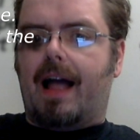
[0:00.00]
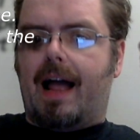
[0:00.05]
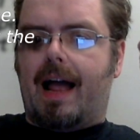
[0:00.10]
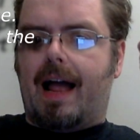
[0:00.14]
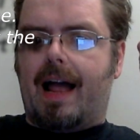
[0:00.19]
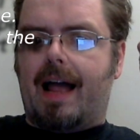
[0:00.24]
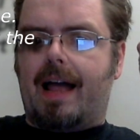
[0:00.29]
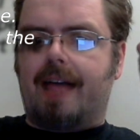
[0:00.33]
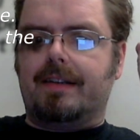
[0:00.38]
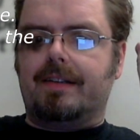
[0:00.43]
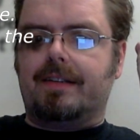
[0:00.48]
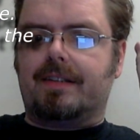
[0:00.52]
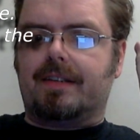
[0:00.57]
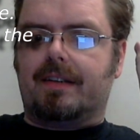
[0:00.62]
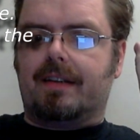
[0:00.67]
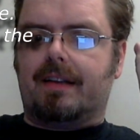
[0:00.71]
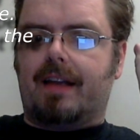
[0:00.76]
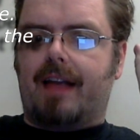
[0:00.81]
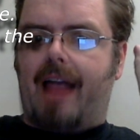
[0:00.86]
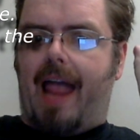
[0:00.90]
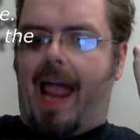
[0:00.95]
and
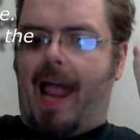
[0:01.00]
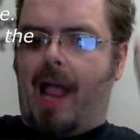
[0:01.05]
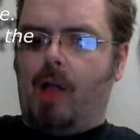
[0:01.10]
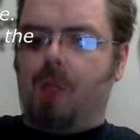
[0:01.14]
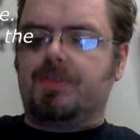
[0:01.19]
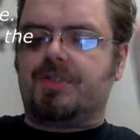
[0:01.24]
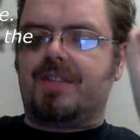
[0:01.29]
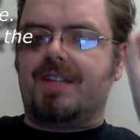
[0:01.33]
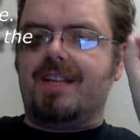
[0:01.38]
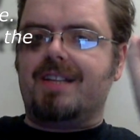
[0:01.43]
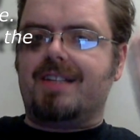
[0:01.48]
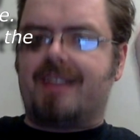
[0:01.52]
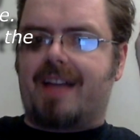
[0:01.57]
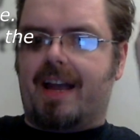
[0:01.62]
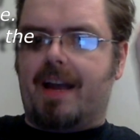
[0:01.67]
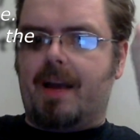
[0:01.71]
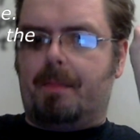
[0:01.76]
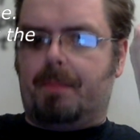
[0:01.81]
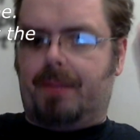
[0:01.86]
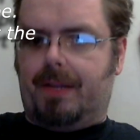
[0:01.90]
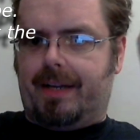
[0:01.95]
helps the
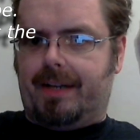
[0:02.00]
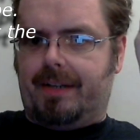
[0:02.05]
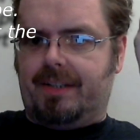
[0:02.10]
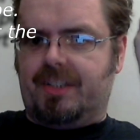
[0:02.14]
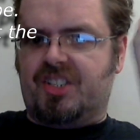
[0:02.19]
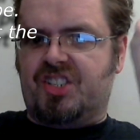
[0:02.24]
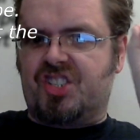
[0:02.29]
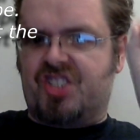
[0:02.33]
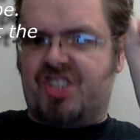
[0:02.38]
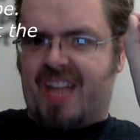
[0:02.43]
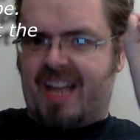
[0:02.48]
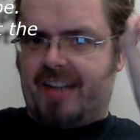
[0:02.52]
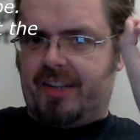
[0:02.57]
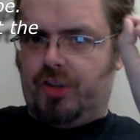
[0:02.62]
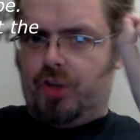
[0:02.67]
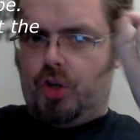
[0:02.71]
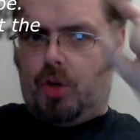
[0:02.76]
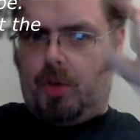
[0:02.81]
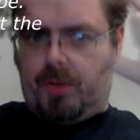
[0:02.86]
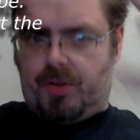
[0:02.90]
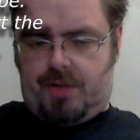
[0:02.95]
entire plant
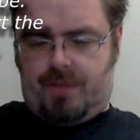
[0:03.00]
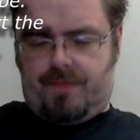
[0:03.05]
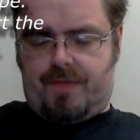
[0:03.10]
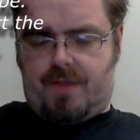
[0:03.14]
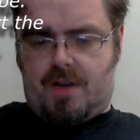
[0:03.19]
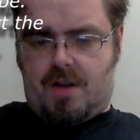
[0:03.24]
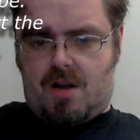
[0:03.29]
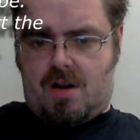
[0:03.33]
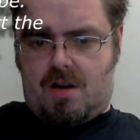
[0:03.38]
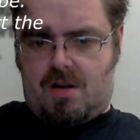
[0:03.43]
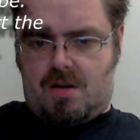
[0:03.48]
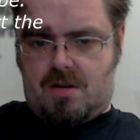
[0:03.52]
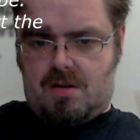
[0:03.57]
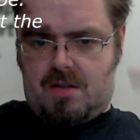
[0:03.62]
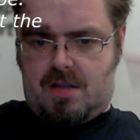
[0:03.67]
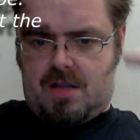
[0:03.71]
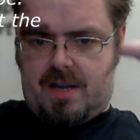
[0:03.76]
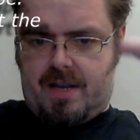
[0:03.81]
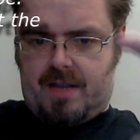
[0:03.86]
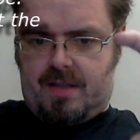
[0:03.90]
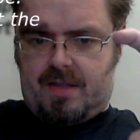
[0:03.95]
stand up, because you've got
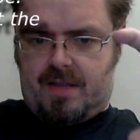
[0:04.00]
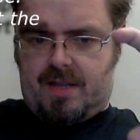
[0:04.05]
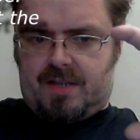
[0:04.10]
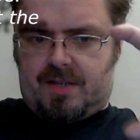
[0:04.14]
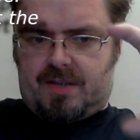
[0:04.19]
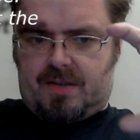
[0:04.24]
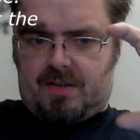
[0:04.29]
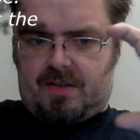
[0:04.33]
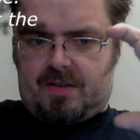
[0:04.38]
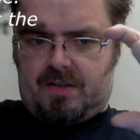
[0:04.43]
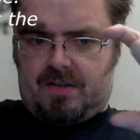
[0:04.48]
like this